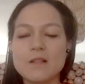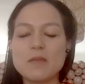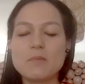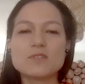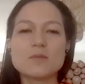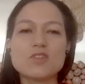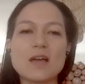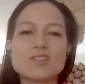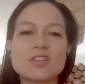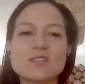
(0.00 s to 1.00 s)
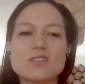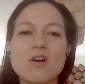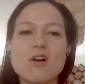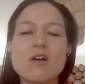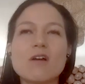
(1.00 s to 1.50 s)
people's objections
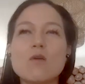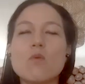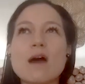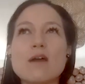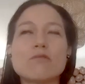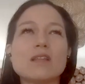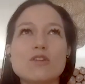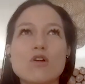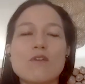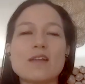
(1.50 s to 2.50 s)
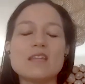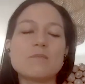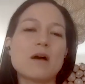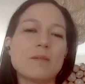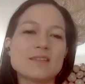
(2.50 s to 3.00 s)
are, well, I don't really know if I need
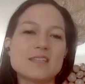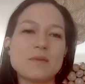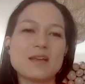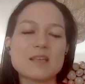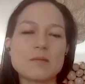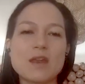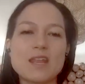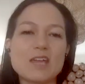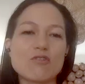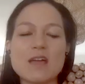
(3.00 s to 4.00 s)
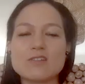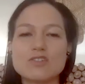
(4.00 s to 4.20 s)
publicity because I'm not an internet